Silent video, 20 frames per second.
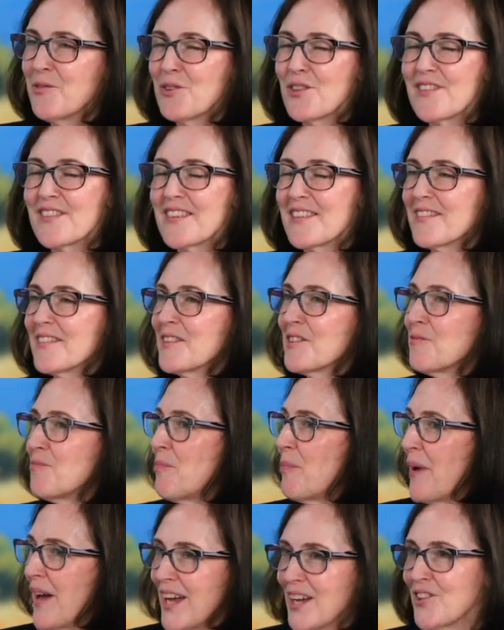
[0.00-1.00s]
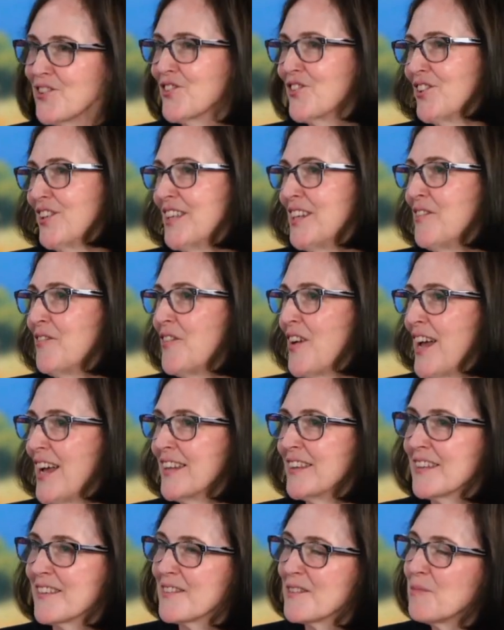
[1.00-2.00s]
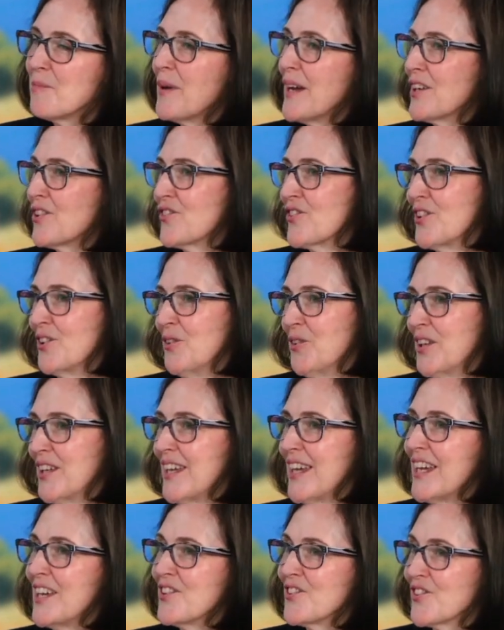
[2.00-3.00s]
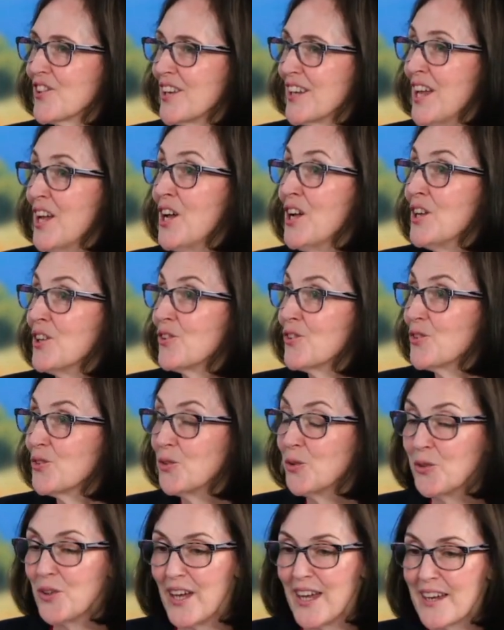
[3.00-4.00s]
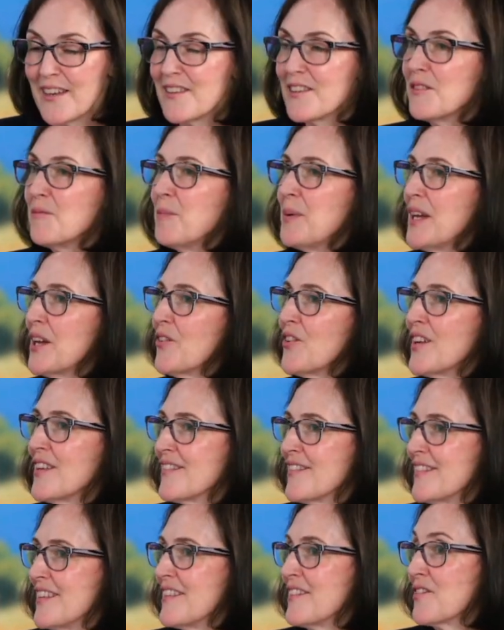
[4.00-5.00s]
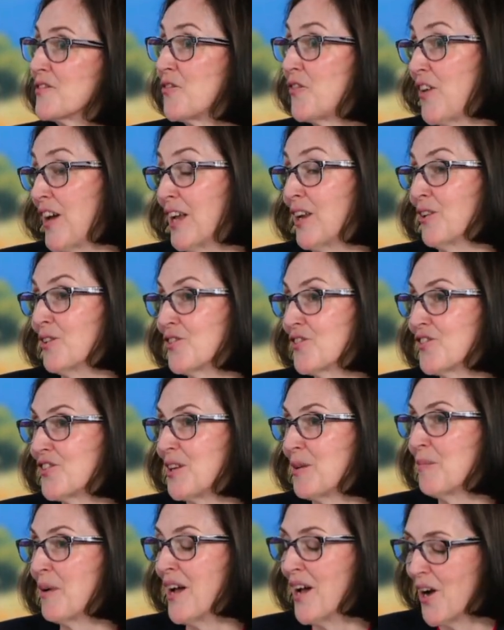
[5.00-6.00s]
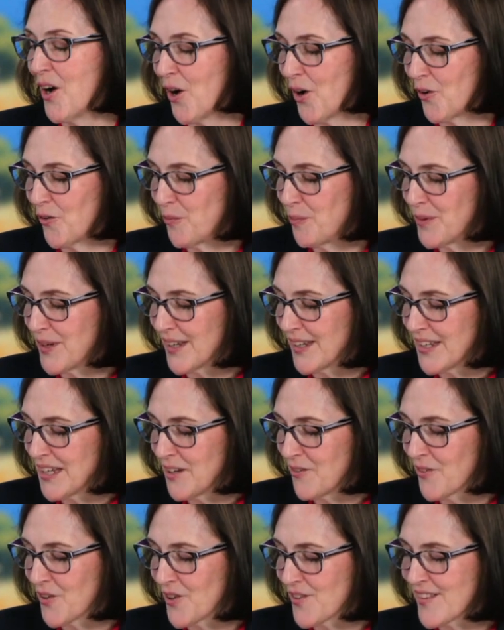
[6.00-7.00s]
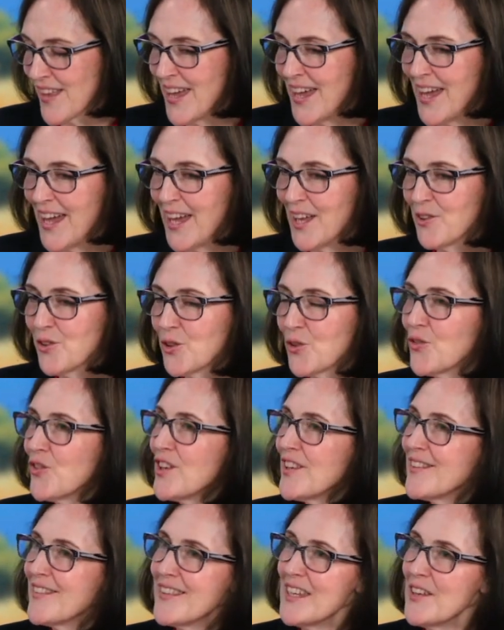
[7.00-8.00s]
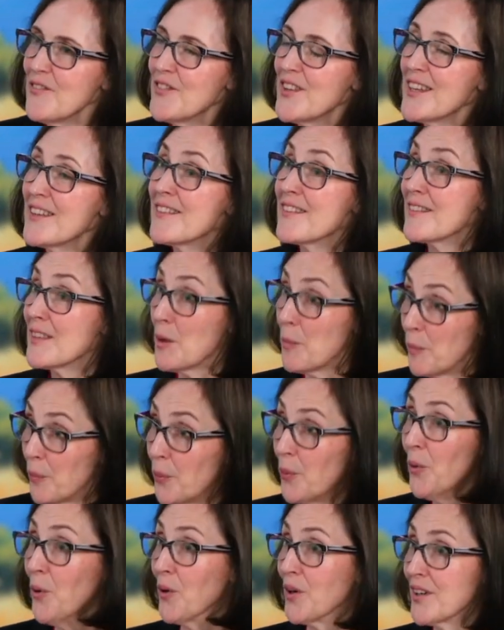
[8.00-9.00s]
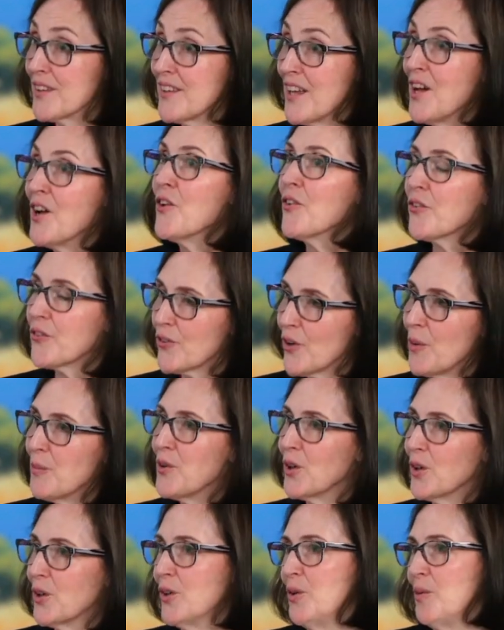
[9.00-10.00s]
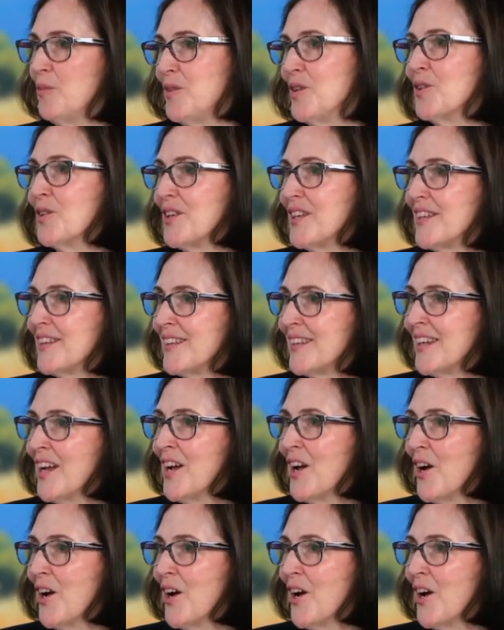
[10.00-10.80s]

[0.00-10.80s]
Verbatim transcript: was a special event, a special occasion to experience this fellowship of believers and to receive that support from your community